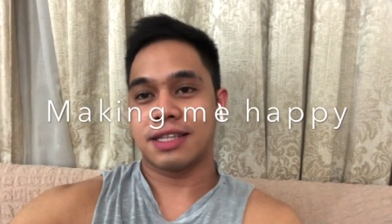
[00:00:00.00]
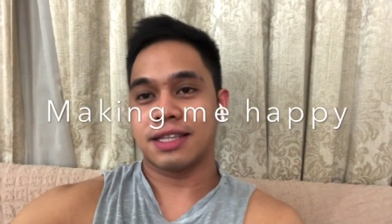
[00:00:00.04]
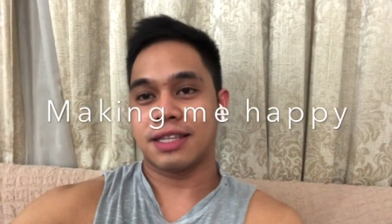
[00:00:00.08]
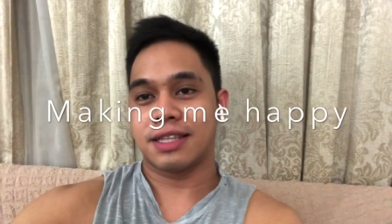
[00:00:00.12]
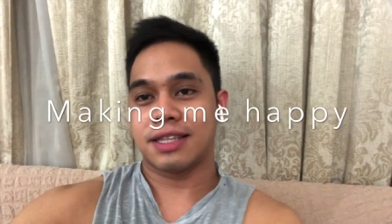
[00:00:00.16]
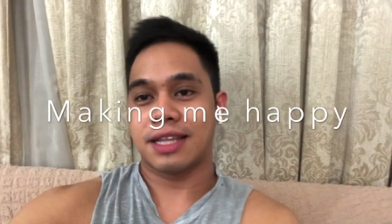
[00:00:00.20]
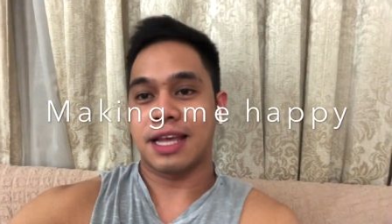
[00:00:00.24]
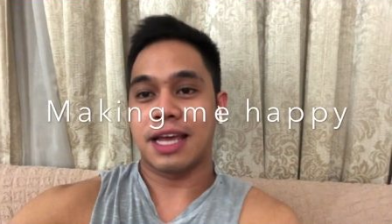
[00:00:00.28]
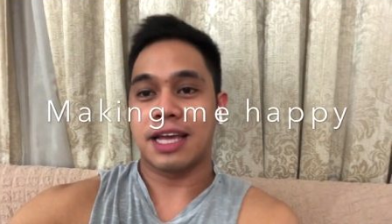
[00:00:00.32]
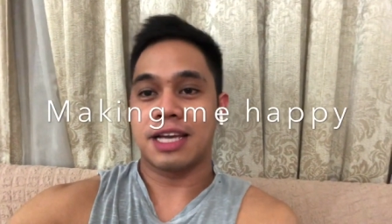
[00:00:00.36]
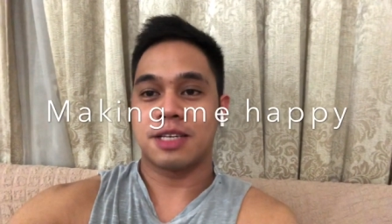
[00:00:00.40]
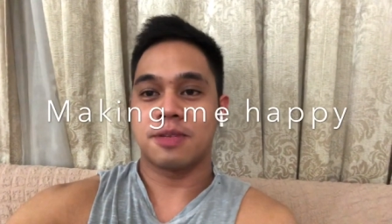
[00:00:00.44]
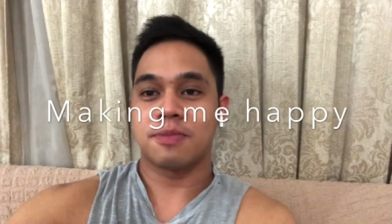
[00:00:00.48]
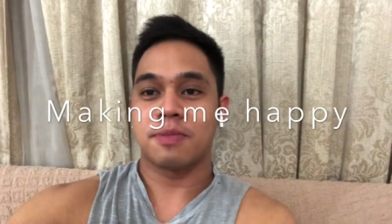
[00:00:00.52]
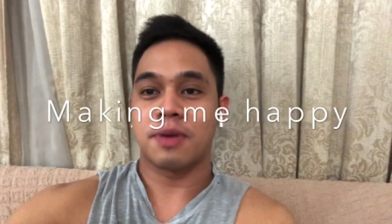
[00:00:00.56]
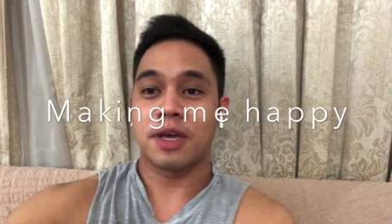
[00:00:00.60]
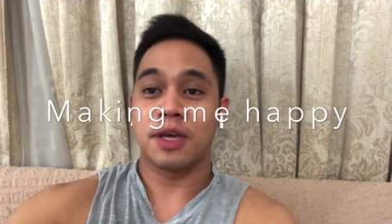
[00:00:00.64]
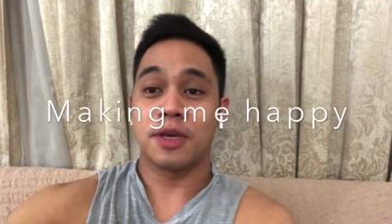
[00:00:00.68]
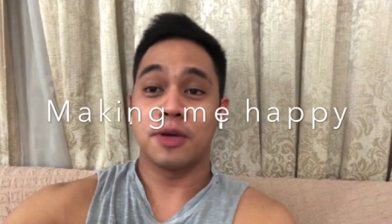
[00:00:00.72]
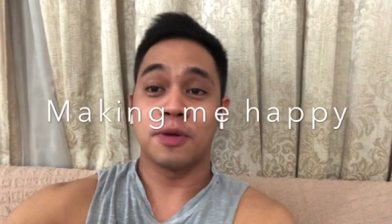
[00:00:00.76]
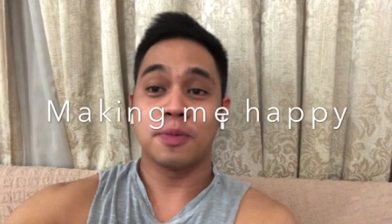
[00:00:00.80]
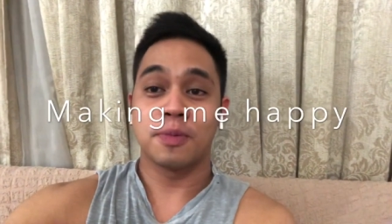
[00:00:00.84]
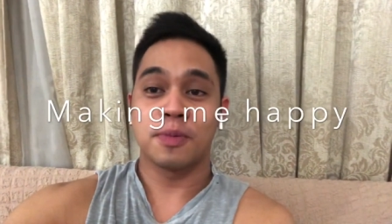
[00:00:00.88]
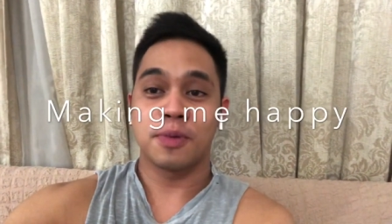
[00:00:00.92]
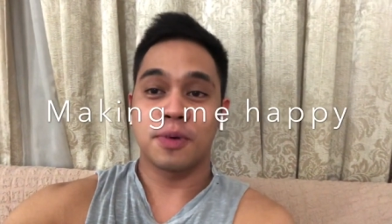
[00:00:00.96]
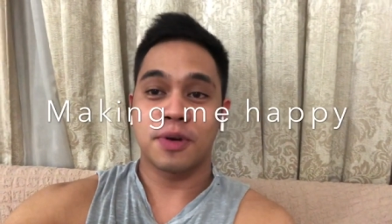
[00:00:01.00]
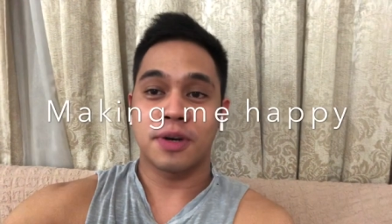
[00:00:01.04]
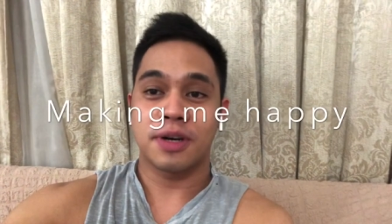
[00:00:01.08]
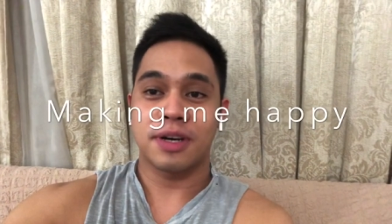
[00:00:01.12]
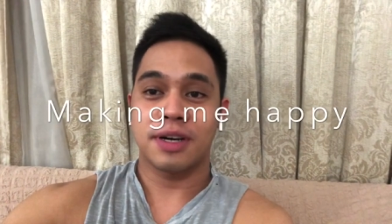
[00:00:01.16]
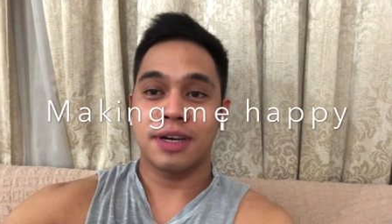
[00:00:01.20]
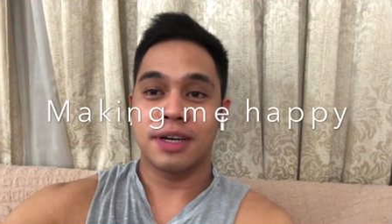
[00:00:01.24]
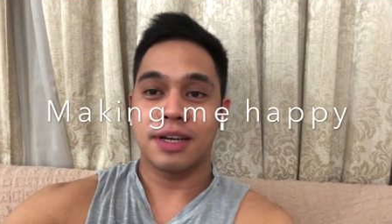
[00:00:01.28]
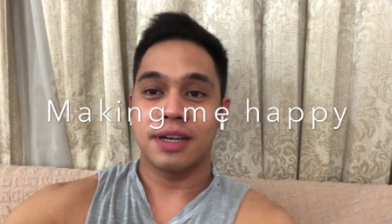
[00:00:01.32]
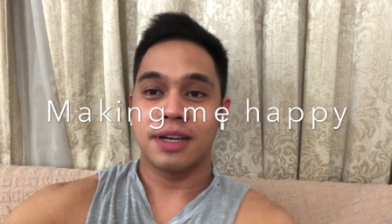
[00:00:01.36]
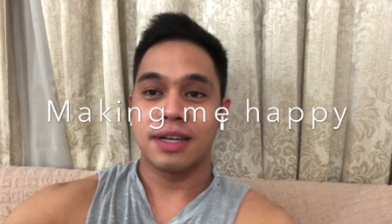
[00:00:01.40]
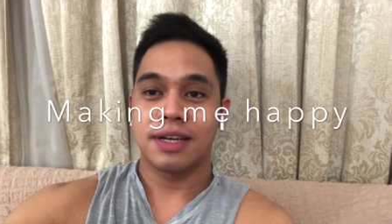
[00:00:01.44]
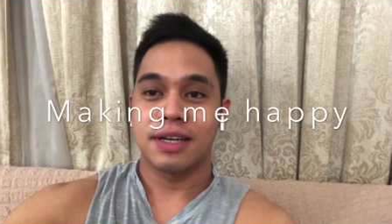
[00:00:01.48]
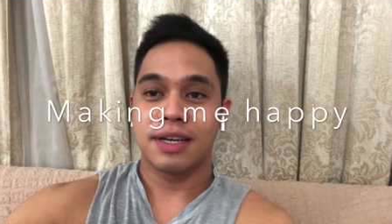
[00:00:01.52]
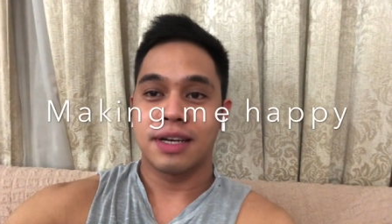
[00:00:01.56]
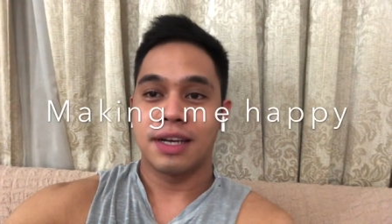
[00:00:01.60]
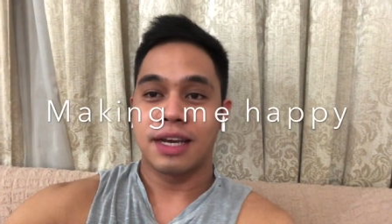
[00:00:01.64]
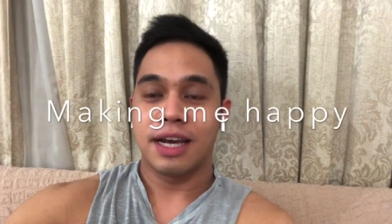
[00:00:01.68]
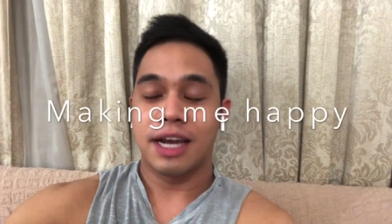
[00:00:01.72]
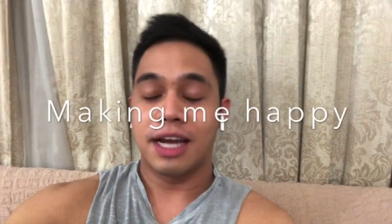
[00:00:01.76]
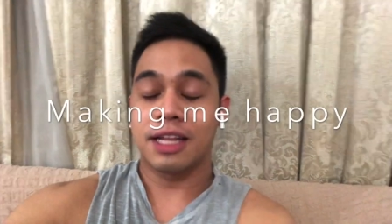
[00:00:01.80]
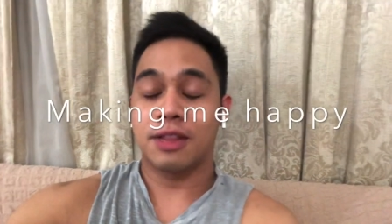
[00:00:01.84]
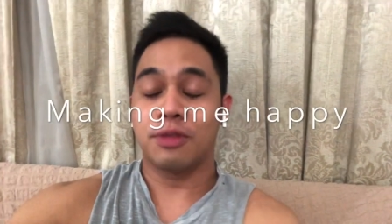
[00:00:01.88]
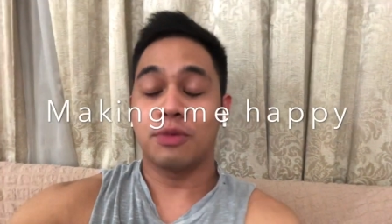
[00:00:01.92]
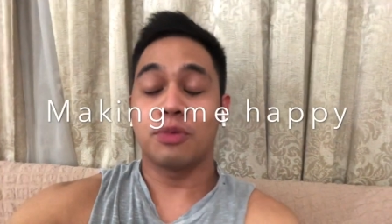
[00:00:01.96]
takes my humor,
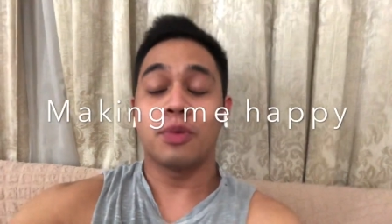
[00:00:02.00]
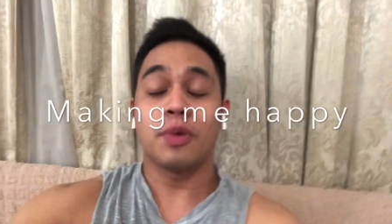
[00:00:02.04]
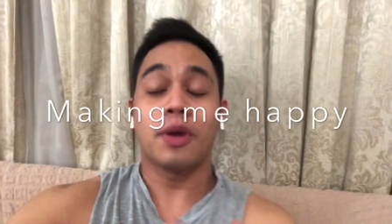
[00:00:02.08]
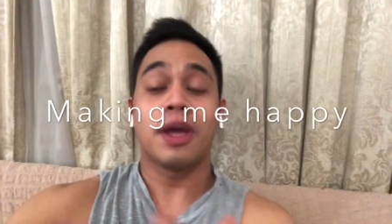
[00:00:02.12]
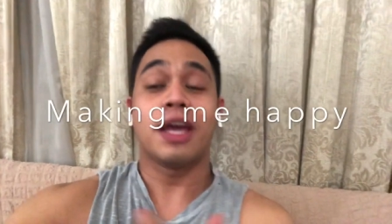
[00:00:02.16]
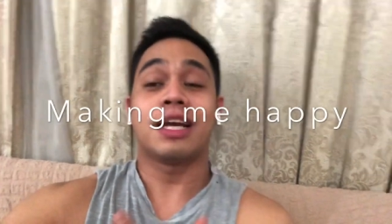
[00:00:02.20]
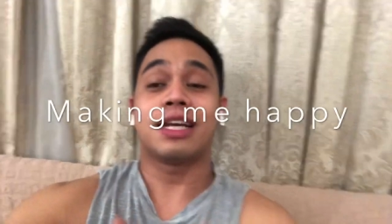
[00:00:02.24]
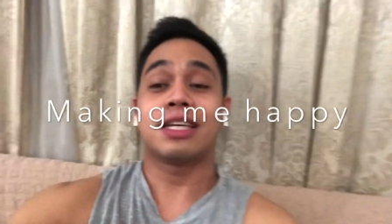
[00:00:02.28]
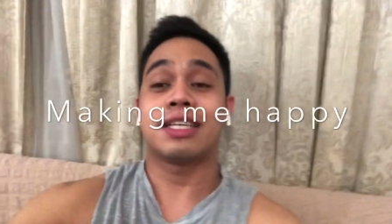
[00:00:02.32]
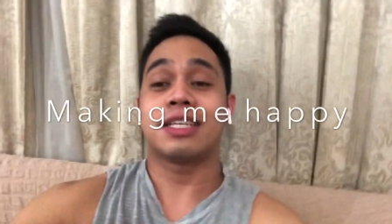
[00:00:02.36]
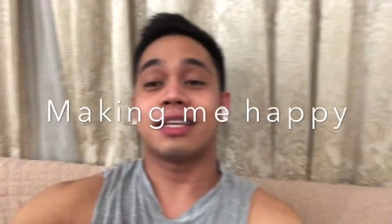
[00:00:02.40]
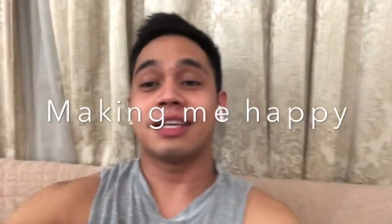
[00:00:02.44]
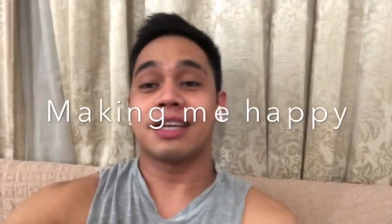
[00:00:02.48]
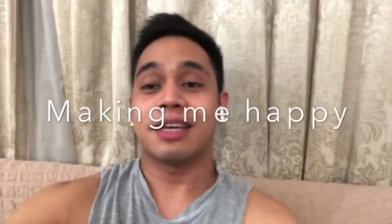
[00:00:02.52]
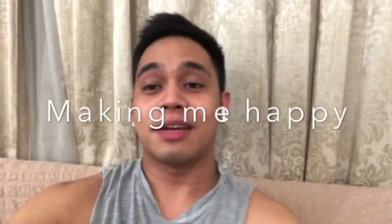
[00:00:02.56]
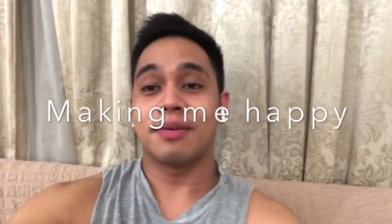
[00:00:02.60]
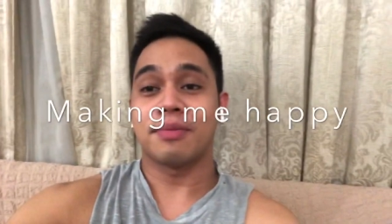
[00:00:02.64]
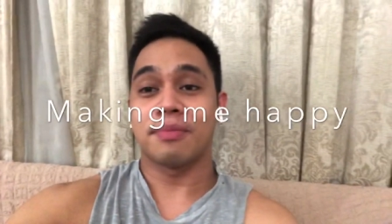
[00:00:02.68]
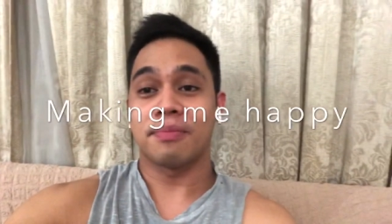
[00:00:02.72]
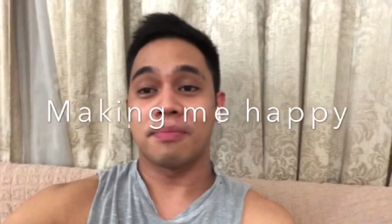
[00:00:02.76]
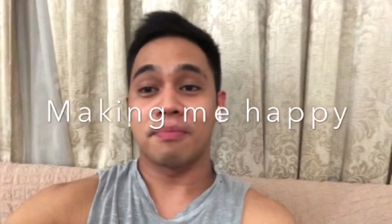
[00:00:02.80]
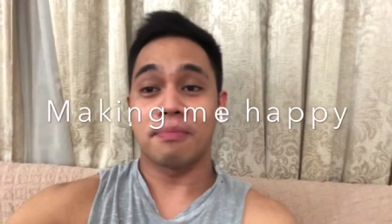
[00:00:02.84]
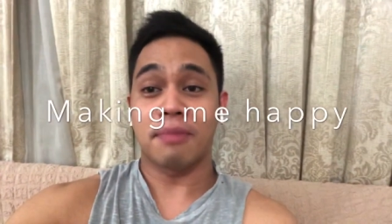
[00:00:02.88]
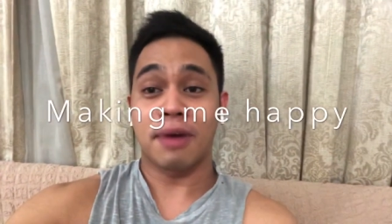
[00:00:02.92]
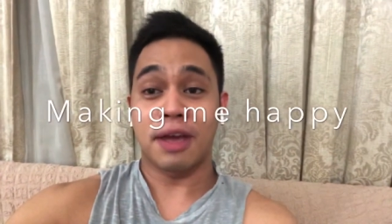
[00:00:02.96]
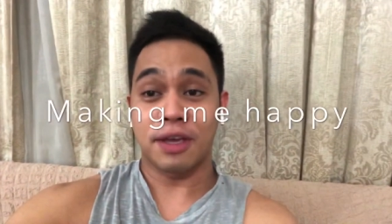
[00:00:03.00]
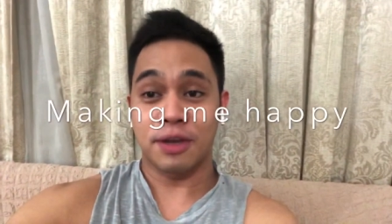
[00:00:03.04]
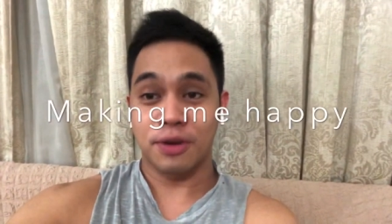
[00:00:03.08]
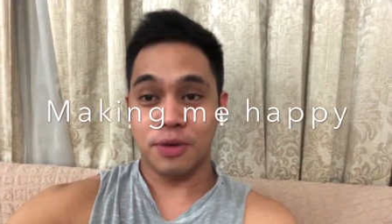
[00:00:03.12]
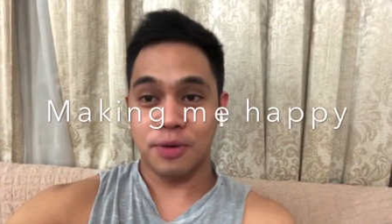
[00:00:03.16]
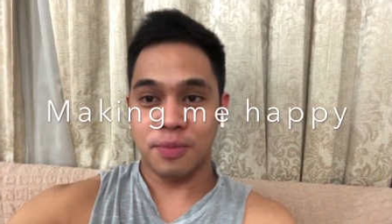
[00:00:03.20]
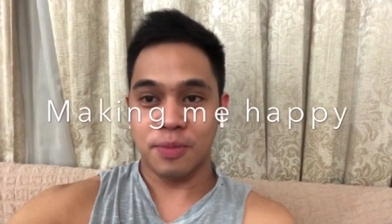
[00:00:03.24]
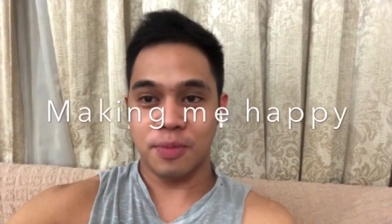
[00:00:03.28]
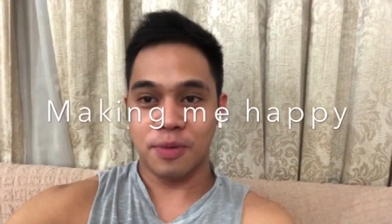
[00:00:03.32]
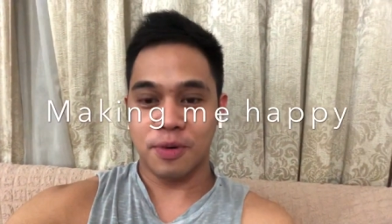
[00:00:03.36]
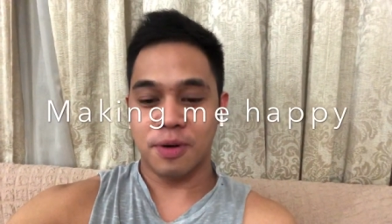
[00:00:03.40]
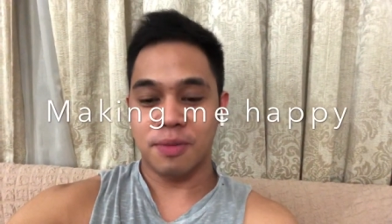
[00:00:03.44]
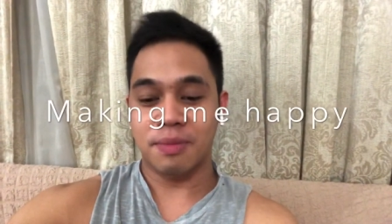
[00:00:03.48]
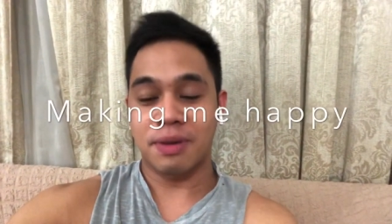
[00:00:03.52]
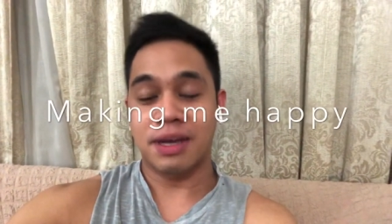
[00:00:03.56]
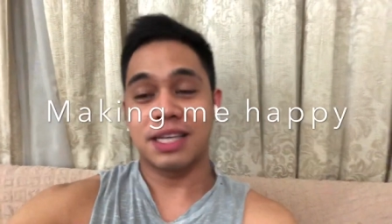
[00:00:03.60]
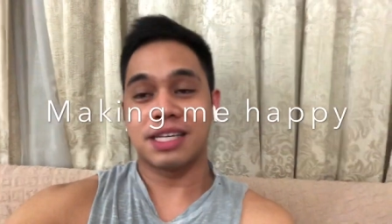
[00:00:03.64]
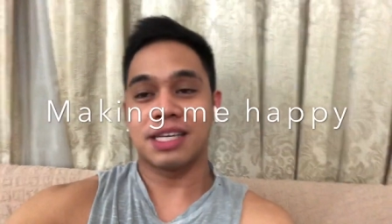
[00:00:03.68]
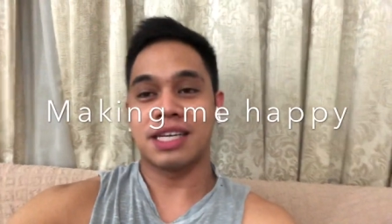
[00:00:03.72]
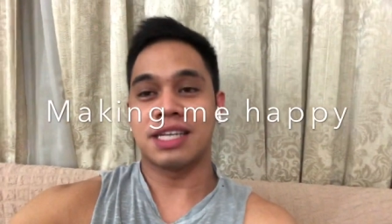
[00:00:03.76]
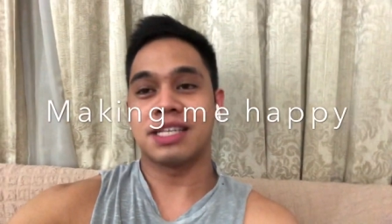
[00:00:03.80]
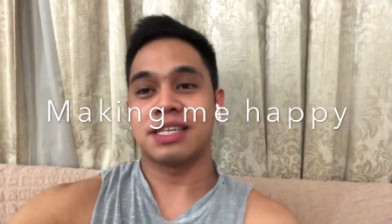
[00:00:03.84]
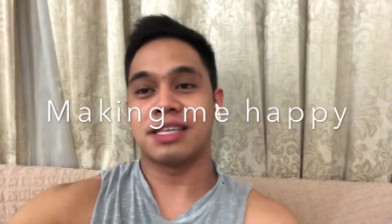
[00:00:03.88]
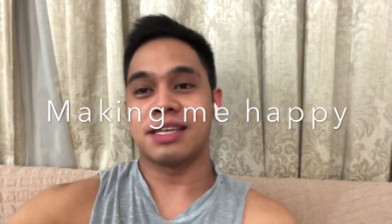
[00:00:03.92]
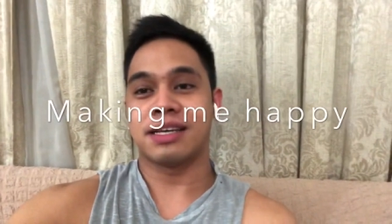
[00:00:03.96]
it wakes my humor, my
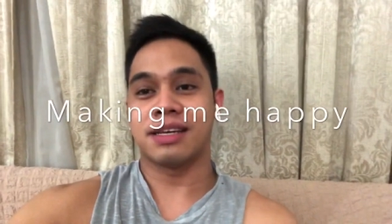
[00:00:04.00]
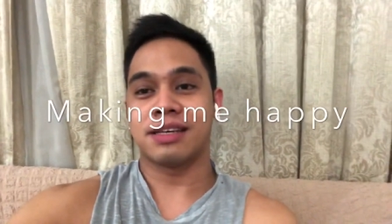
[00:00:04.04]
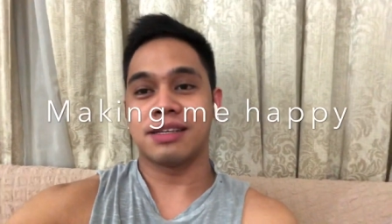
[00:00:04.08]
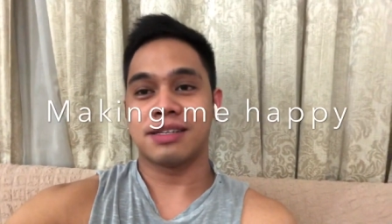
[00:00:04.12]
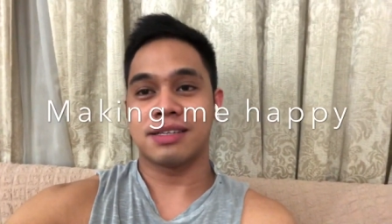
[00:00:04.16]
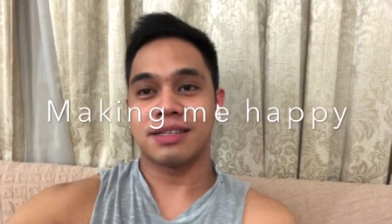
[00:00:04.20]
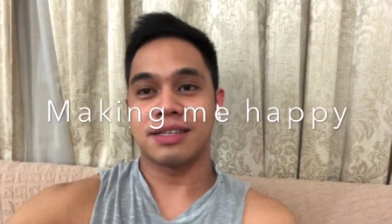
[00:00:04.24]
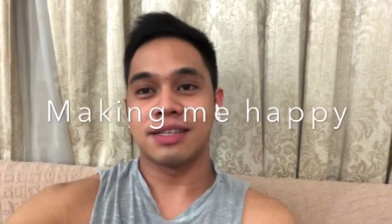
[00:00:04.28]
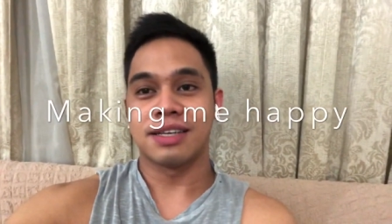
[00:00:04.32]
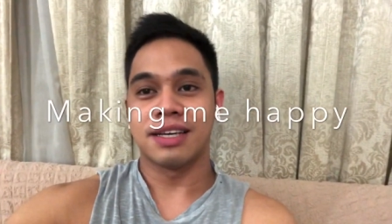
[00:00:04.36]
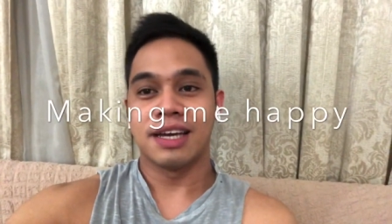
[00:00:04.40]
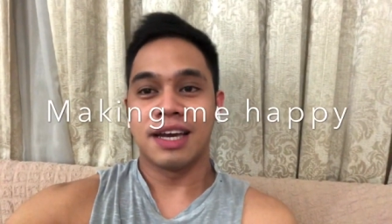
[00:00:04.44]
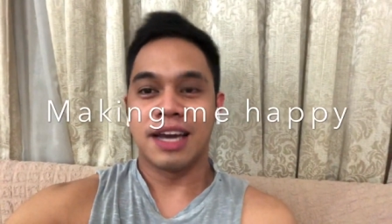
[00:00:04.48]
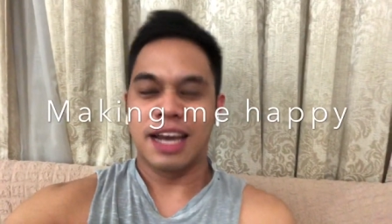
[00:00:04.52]
senses,